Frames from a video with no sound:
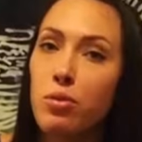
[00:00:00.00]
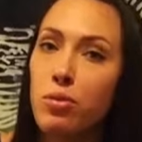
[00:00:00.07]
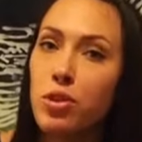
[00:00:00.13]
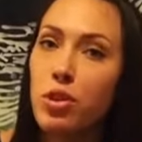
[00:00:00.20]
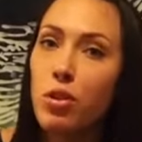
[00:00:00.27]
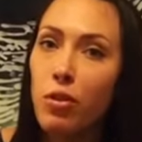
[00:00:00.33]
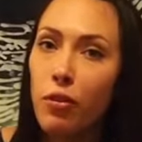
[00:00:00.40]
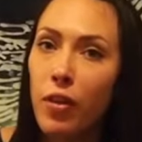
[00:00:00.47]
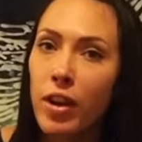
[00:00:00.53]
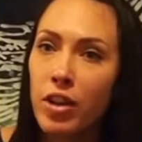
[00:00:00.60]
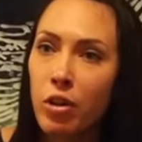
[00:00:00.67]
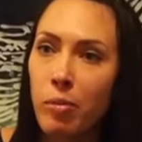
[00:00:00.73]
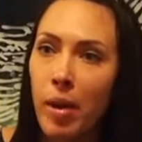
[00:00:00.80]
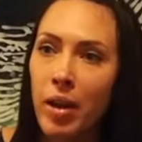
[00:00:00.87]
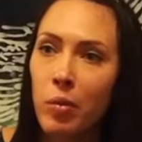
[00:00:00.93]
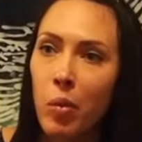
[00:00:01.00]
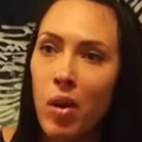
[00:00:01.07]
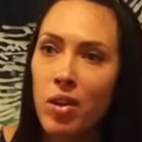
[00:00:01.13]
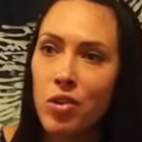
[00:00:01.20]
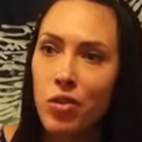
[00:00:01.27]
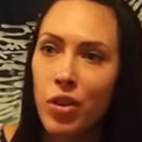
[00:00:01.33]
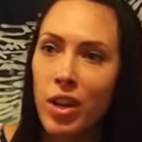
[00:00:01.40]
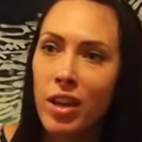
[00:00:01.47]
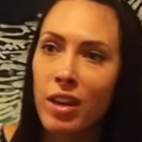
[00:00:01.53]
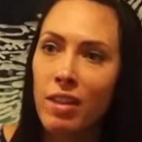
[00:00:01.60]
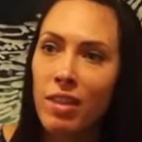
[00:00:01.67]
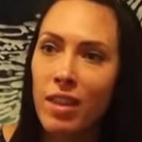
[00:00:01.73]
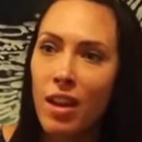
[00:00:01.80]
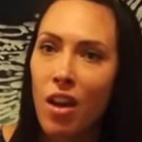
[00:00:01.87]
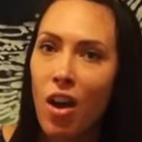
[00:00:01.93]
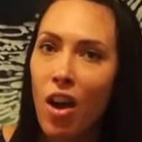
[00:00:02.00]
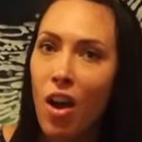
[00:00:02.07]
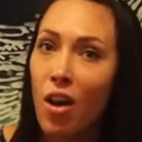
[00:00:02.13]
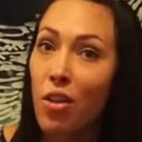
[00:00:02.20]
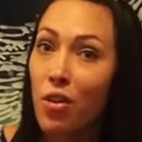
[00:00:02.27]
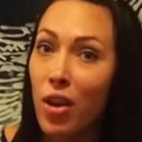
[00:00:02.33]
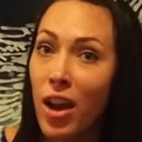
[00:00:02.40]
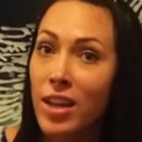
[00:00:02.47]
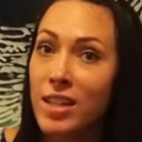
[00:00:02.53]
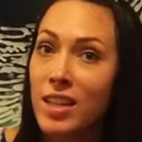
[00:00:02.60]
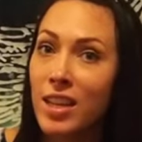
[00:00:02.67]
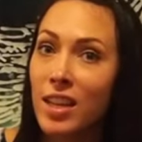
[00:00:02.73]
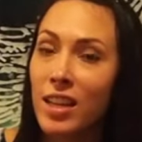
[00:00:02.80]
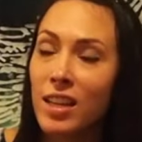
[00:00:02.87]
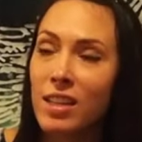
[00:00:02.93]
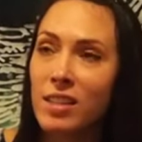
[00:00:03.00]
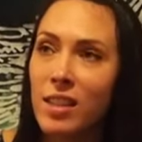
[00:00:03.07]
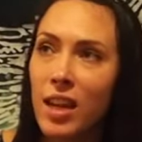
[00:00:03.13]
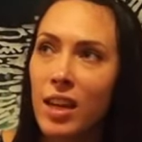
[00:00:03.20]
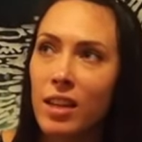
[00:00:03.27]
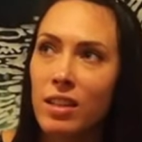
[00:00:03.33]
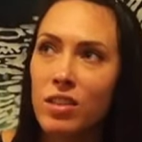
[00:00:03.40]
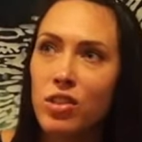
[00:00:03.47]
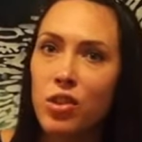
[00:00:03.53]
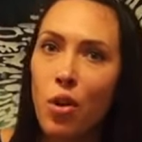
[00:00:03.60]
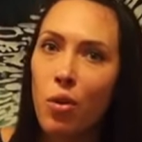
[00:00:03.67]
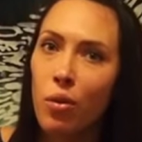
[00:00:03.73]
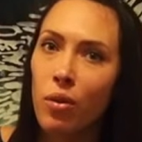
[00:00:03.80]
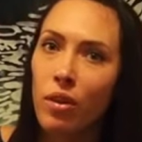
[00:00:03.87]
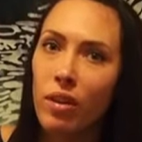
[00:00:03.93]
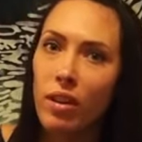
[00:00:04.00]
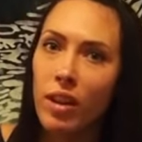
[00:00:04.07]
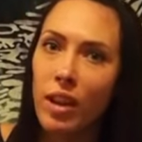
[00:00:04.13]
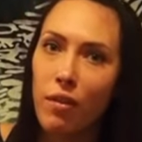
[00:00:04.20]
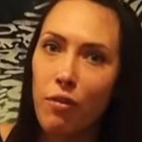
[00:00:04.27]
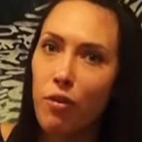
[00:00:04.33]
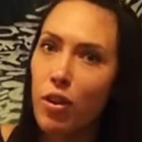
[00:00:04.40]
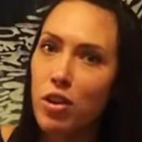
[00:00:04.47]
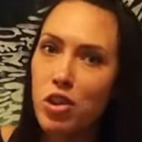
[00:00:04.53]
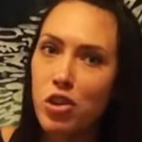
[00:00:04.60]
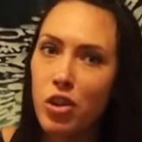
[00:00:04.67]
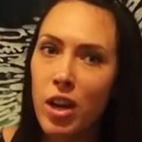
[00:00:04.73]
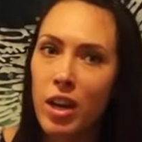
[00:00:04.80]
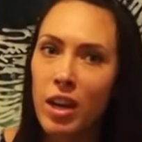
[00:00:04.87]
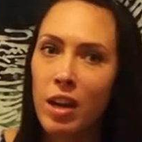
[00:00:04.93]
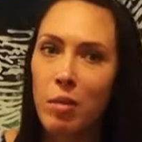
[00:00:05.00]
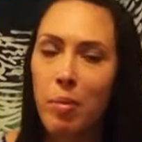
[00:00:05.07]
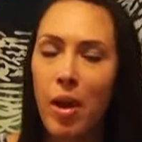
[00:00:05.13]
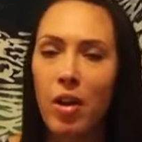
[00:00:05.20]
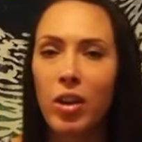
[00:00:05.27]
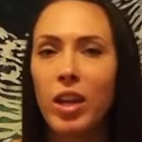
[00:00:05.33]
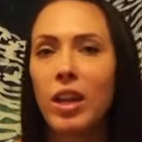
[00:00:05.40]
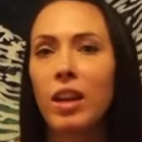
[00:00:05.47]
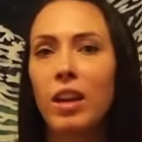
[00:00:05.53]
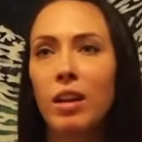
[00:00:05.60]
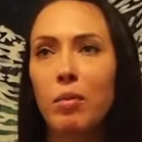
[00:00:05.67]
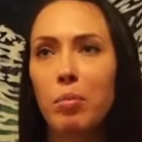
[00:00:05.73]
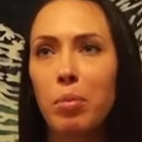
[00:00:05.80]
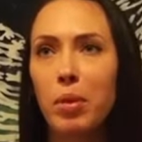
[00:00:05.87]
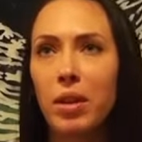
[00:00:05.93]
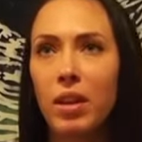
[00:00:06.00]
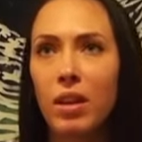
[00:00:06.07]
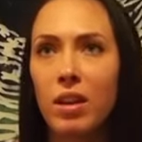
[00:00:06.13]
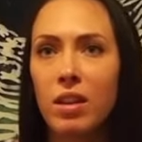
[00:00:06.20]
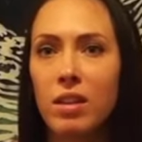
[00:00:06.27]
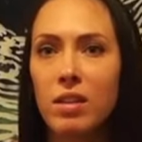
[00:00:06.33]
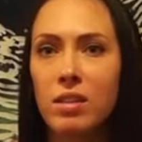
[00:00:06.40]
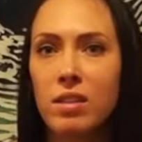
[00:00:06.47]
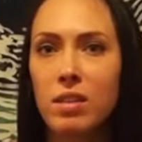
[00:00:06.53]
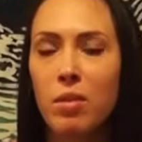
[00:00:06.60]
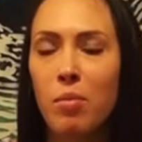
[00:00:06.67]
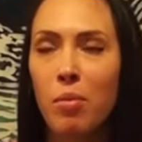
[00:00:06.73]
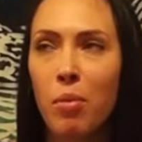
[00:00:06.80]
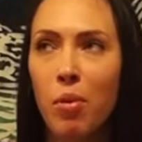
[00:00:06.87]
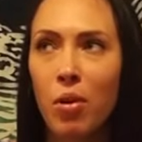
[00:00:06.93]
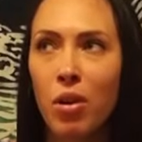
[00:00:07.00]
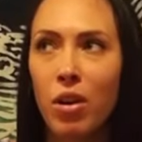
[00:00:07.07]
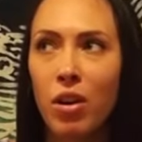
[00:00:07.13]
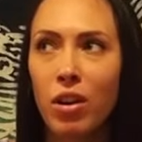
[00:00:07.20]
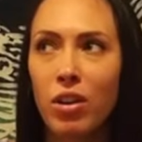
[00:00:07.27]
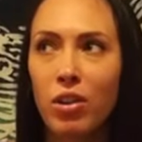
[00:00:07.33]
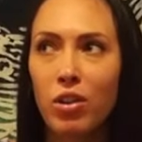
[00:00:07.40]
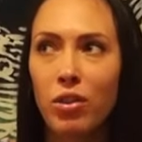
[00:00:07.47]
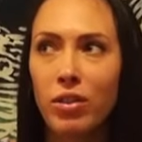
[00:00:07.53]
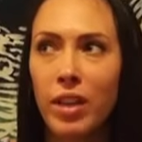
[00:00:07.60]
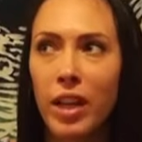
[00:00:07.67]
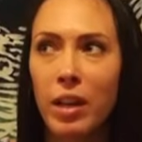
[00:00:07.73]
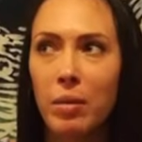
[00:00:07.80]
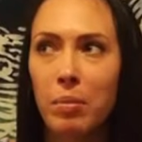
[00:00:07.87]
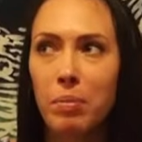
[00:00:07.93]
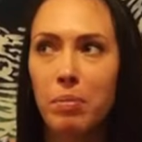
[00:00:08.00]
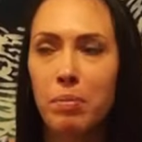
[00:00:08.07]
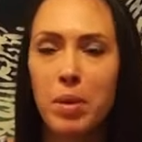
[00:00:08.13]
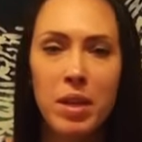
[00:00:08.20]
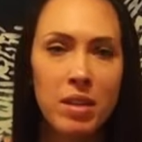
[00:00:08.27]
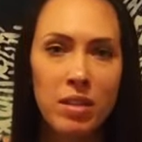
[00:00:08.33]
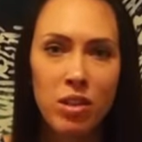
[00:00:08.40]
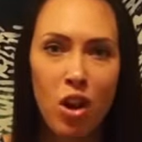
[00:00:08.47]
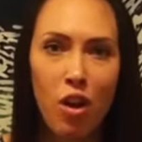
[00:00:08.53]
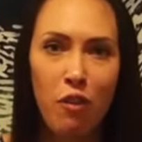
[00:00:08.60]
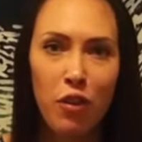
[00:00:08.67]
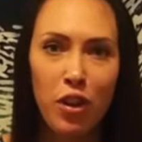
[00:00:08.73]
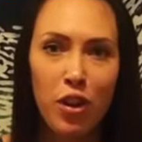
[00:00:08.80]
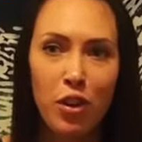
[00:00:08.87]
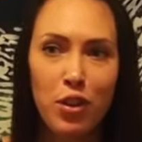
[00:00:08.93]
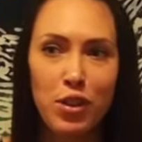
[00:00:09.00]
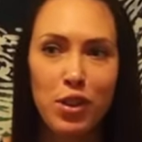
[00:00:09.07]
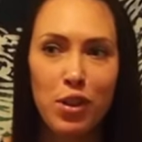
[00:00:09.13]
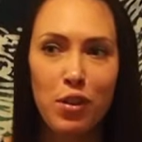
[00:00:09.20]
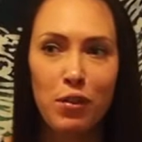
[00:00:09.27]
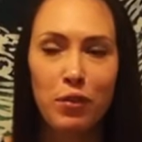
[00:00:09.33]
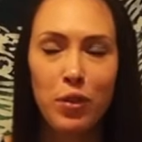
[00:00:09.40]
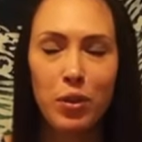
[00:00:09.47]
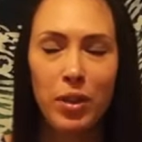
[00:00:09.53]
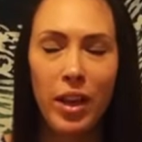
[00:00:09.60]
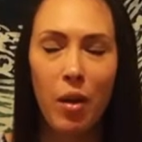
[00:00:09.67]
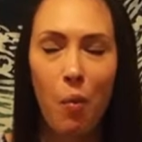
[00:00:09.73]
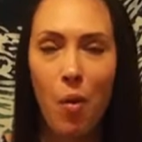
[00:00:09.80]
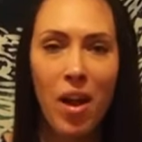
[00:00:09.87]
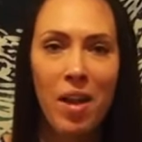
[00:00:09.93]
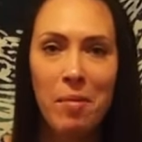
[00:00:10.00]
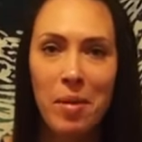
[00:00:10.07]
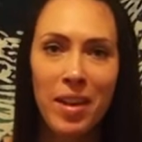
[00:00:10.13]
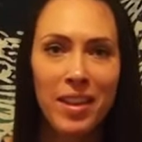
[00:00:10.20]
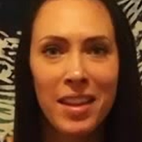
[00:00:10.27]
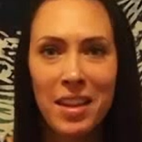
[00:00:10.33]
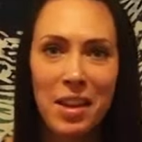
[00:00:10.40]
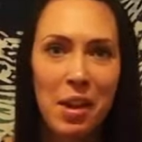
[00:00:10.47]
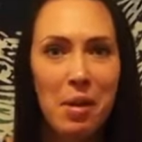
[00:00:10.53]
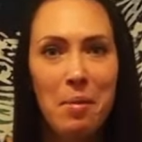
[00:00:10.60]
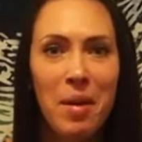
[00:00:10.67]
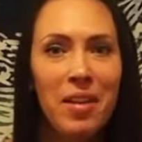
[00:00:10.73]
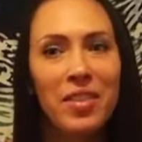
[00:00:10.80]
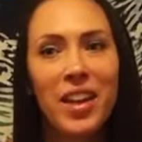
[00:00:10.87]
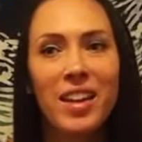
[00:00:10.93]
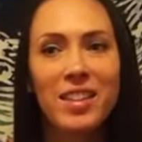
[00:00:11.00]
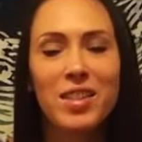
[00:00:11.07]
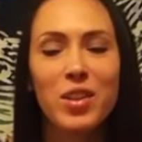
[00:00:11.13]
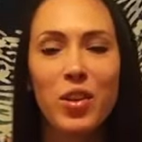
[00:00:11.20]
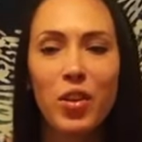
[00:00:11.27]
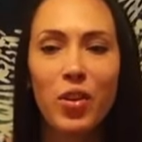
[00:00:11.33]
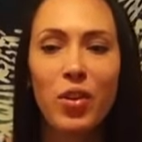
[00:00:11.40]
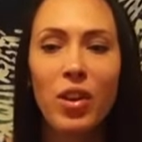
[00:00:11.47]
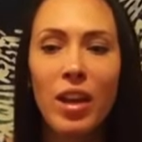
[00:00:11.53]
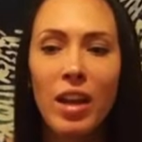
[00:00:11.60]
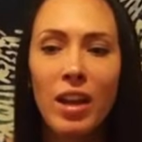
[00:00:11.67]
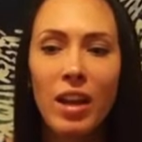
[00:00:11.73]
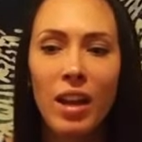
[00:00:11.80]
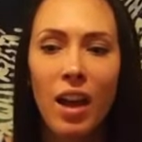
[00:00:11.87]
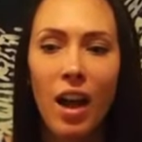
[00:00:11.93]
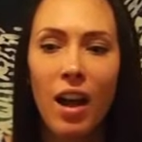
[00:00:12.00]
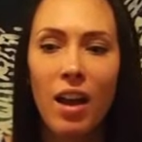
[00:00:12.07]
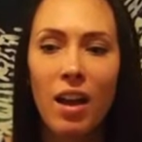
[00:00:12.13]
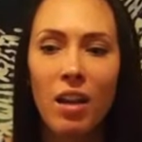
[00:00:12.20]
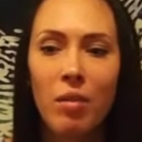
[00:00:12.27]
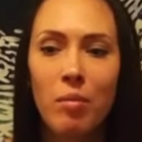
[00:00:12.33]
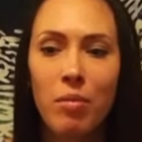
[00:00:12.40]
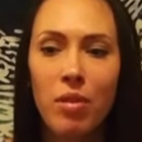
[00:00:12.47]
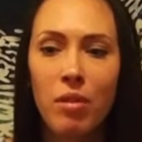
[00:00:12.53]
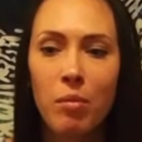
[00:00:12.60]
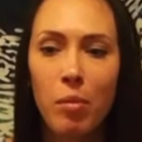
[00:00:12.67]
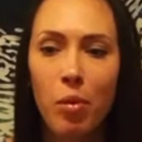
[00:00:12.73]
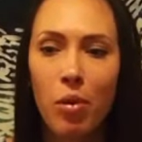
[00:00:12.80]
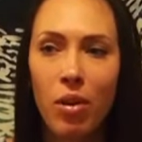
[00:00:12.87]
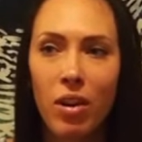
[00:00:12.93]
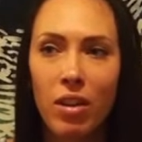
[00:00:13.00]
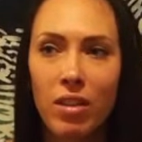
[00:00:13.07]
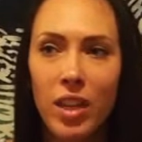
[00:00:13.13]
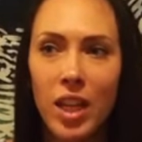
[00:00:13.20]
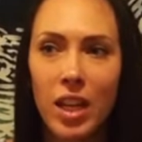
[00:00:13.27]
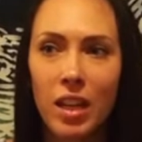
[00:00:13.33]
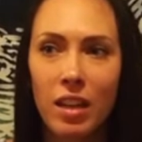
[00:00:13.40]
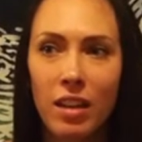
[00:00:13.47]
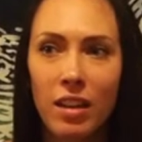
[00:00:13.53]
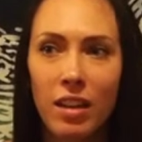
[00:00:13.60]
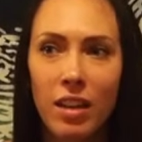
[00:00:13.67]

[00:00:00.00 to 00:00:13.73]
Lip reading: do find your mind wandering, the other idea is like, don't get frustrated about it, because the more you're like pissed off at yourself for like, why am I thinking about that still, the more that